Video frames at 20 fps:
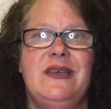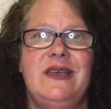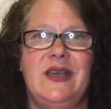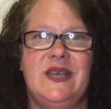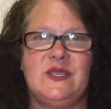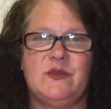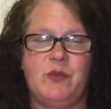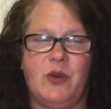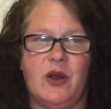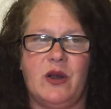
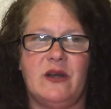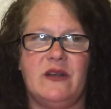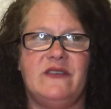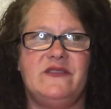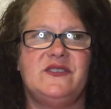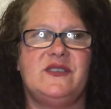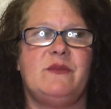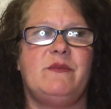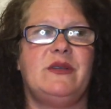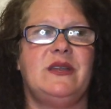as part of
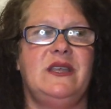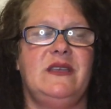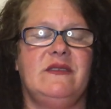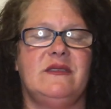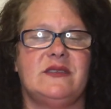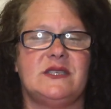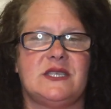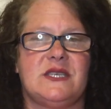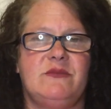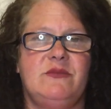somebody in
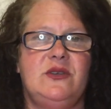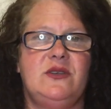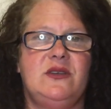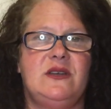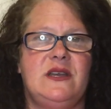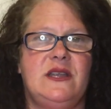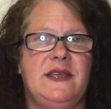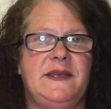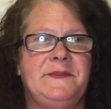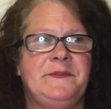this
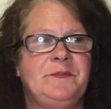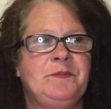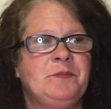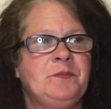community.